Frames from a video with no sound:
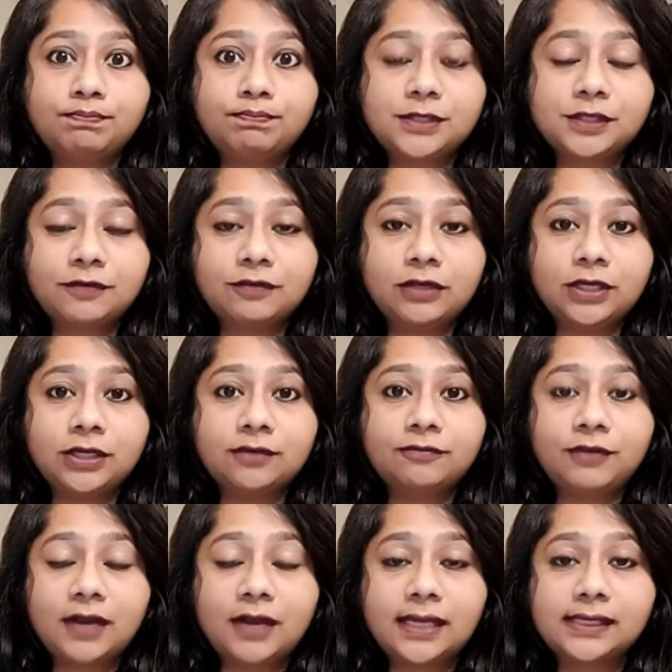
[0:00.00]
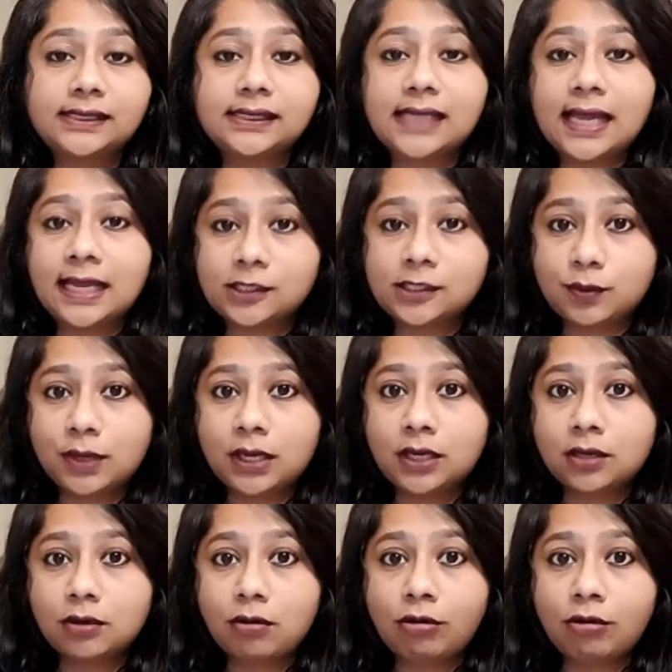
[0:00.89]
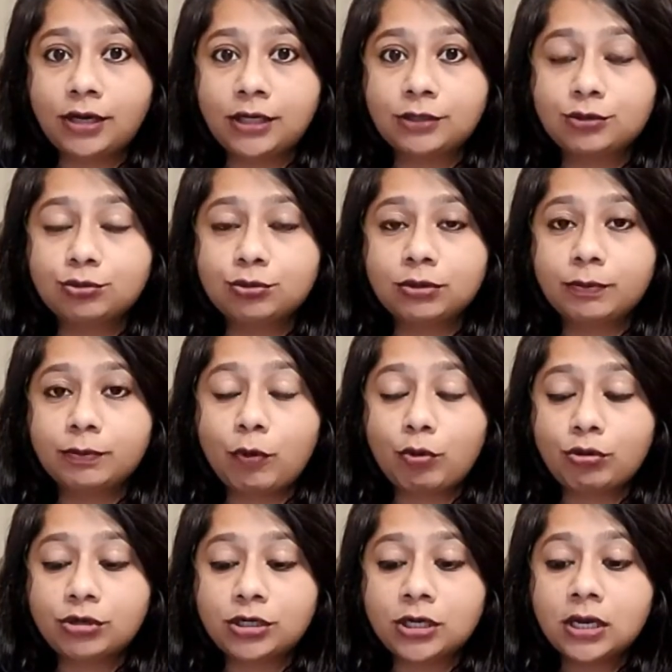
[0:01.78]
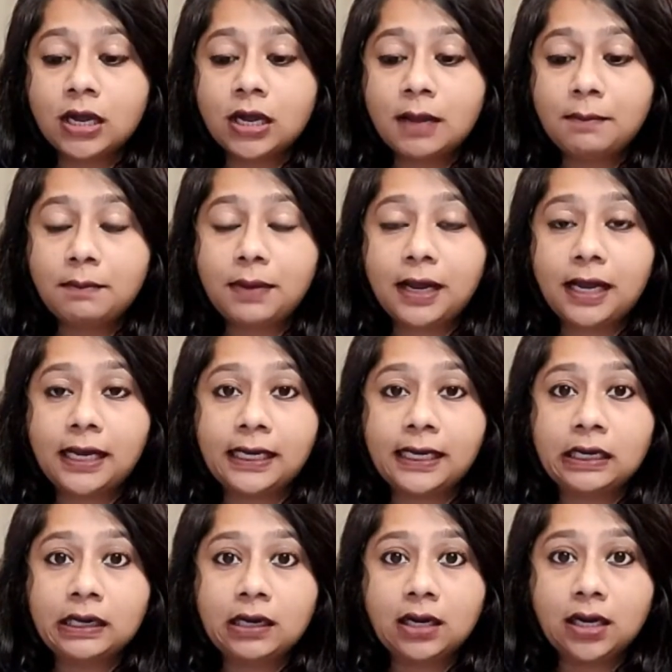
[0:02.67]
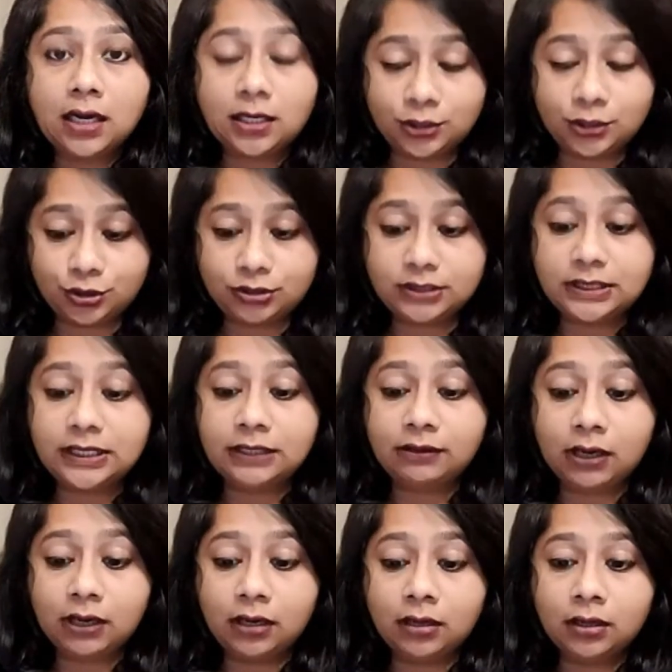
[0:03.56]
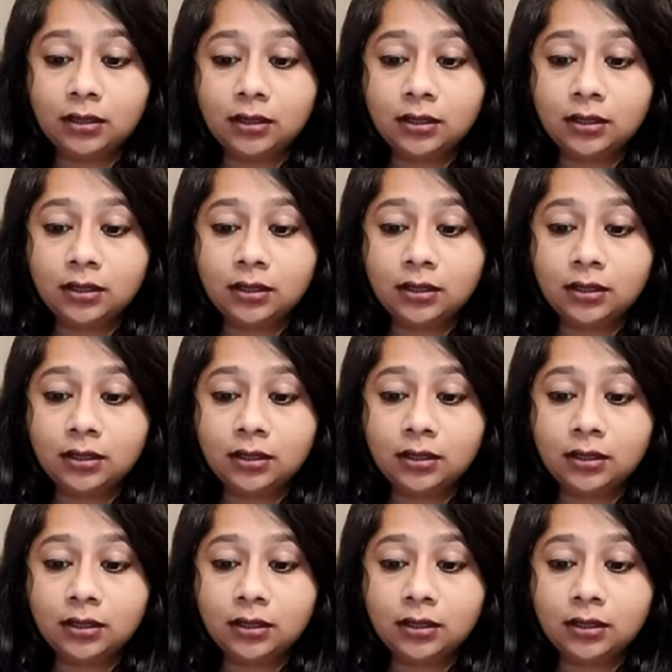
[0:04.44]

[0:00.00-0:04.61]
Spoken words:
civilian flights as well, according to a report by Al Jazeera.